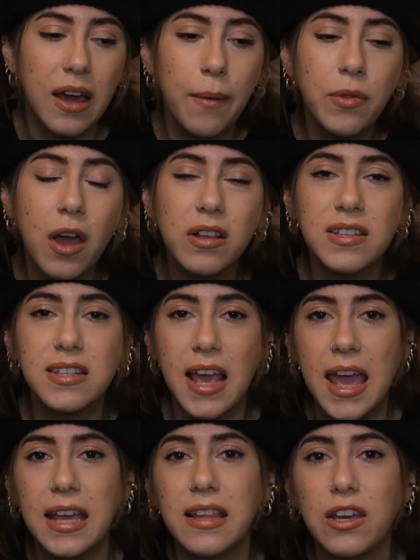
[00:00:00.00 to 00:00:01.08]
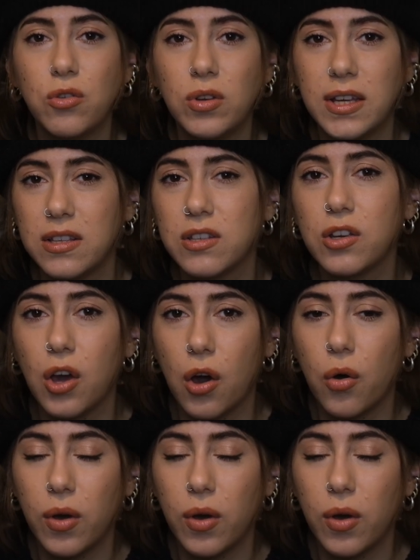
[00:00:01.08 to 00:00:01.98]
I'm not saying that you need to go